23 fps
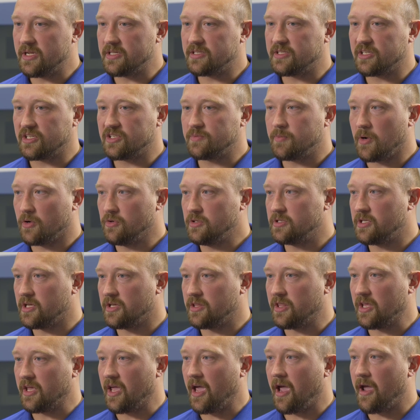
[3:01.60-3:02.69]
it's exposed to
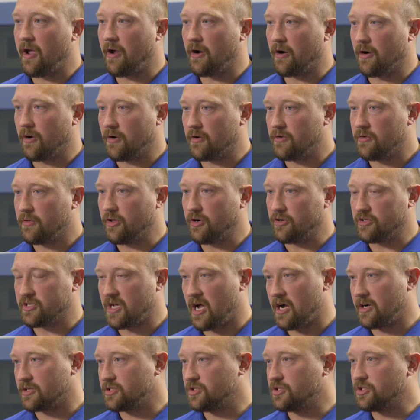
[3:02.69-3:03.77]
the air, there's
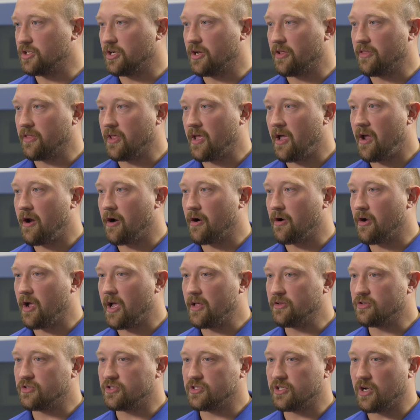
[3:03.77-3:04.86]
oxygen in the air,
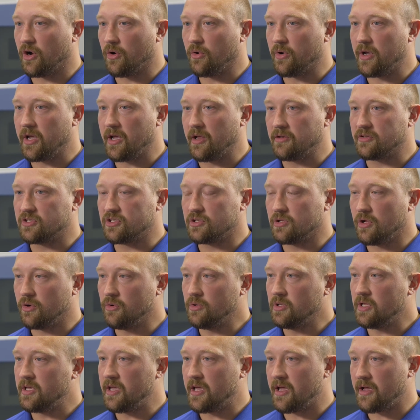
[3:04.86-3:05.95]
and so it
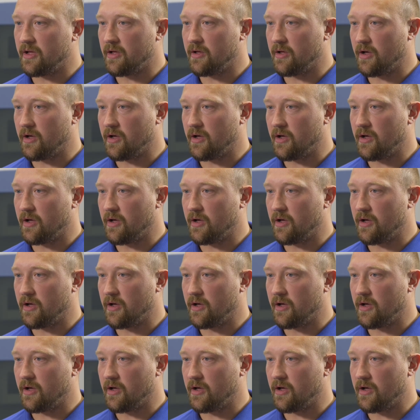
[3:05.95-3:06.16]
slowly